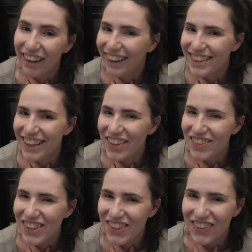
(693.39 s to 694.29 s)
it's gotta be
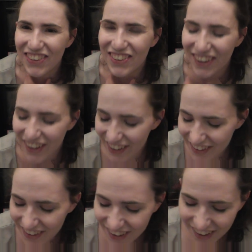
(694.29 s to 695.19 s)
choosers, right?
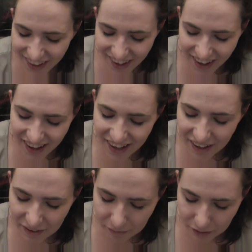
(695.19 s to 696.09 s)
So
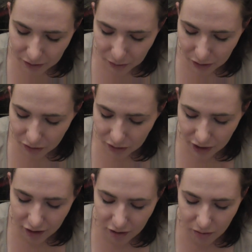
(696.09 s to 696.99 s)
I'm gonna go
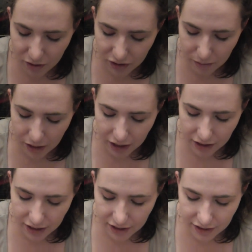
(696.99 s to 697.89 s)
in with some
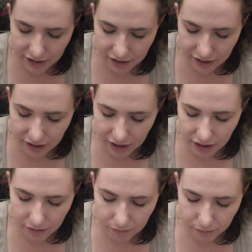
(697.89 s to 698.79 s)
highlight. This is the